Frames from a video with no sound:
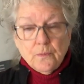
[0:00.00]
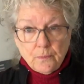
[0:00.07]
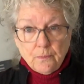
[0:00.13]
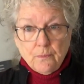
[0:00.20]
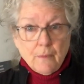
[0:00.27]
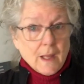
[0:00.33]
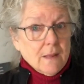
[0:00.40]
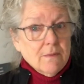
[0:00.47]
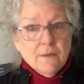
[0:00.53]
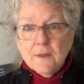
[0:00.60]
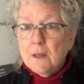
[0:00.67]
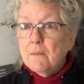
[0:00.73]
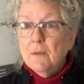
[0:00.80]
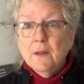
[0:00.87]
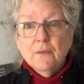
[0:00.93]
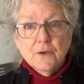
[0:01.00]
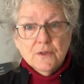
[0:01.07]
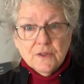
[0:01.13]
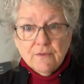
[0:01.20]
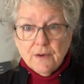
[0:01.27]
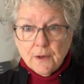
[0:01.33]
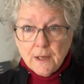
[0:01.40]
main theme, there's
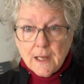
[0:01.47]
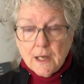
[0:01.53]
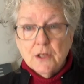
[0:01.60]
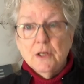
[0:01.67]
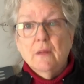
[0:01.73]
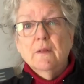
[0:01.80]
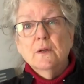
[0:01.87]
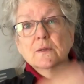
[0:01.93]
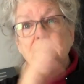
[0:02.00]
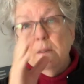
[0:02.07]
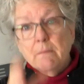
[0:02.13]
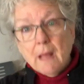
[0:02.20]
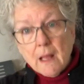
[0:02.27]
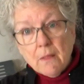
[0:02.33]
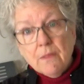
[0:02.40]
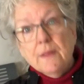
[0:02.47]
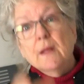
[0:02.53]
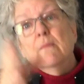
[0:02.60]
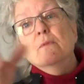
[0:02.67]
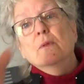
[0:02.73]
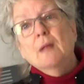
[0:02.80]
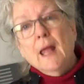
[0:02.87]
a variation. There's the main
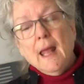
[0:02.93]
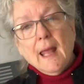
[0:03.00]
theme,